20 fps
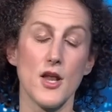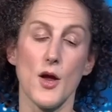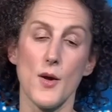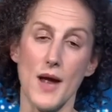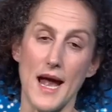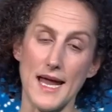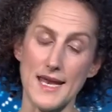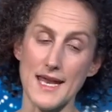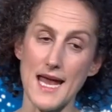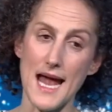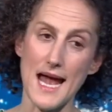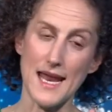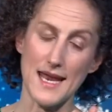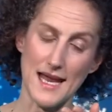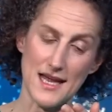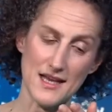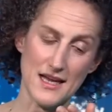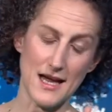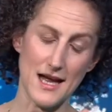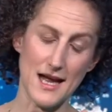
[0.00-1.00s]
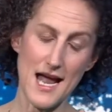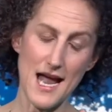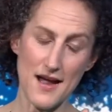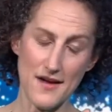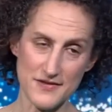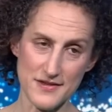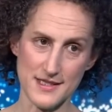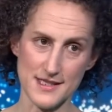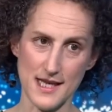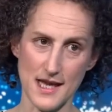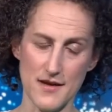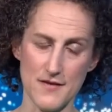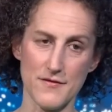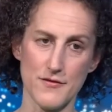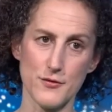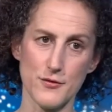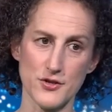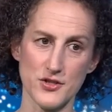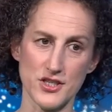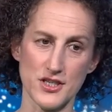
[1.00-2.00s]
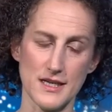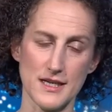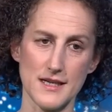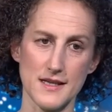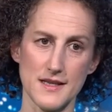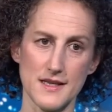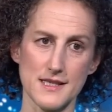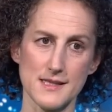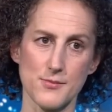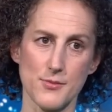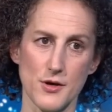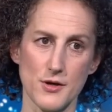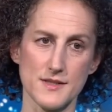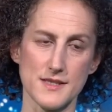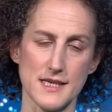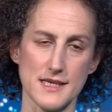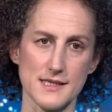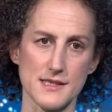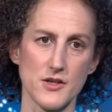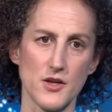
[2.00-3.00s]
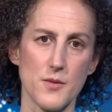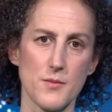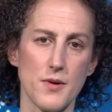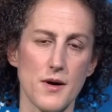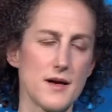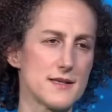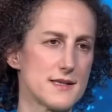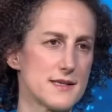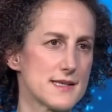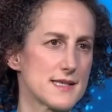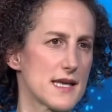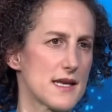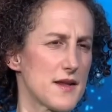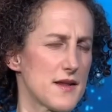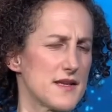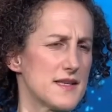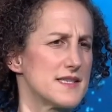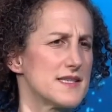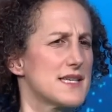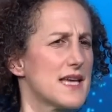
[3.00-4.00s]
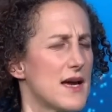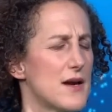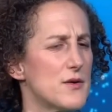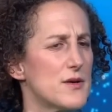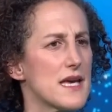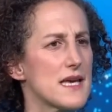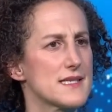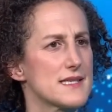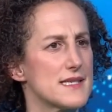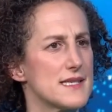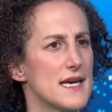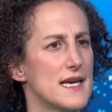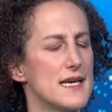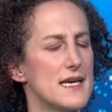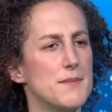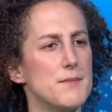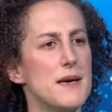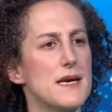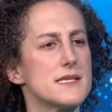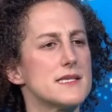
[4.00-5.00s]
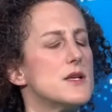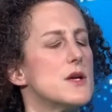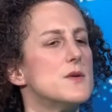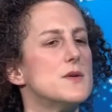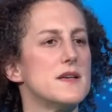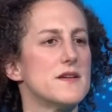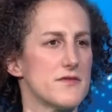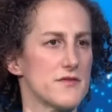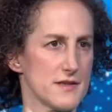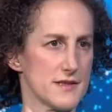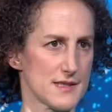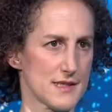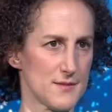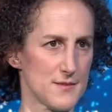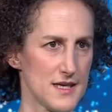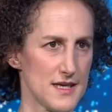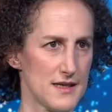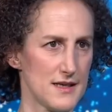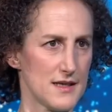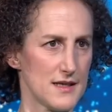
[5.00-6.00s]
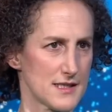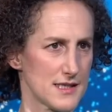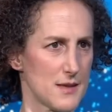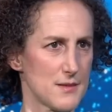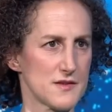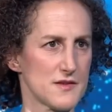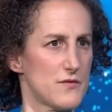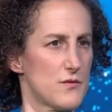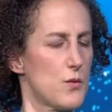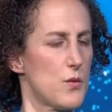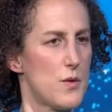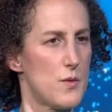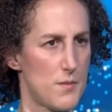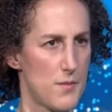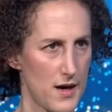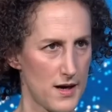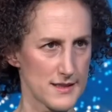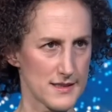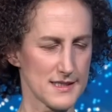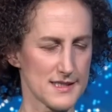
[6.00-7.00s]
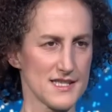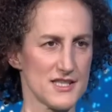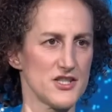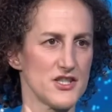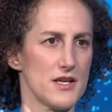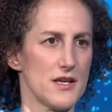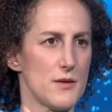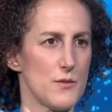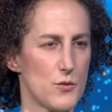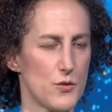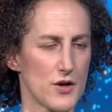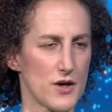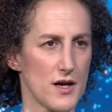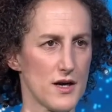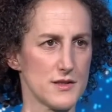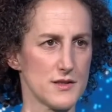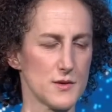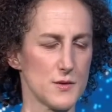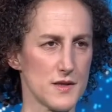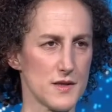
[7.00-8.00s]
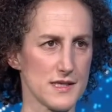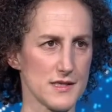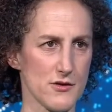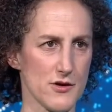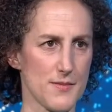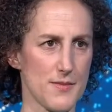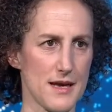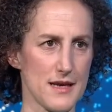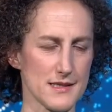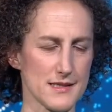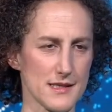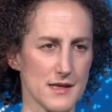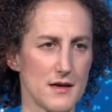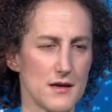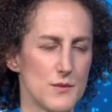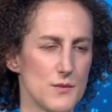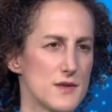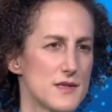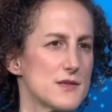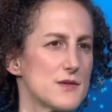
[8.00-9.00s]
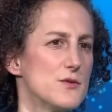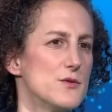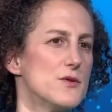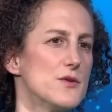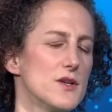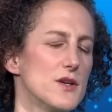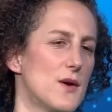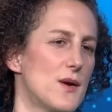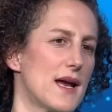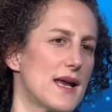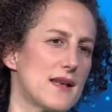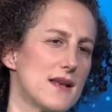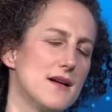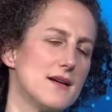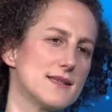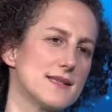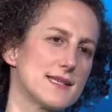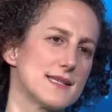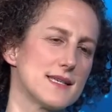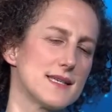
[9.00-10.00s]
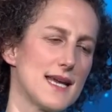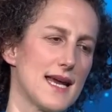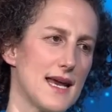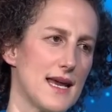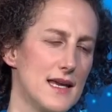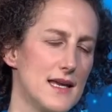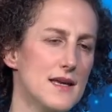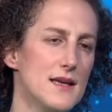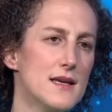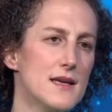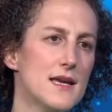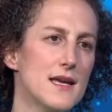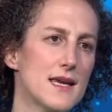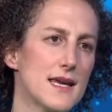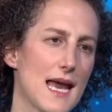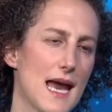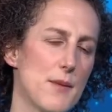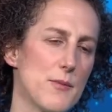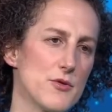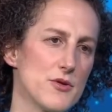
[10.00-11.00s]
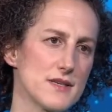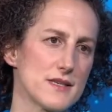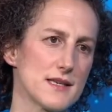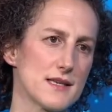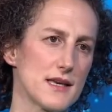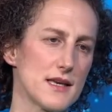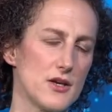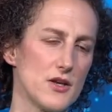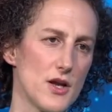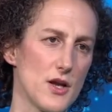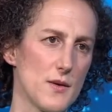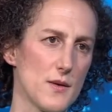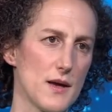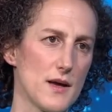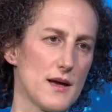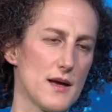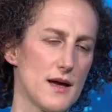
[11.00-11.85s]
No, and I have to say, unfortunately, these protests, you know, Biden said, I think today or yesterday, it makes no difference to me in terms of what my decision and what I do with Israel-Palestine. And we saw, you know, headlines today, Cameron, you know,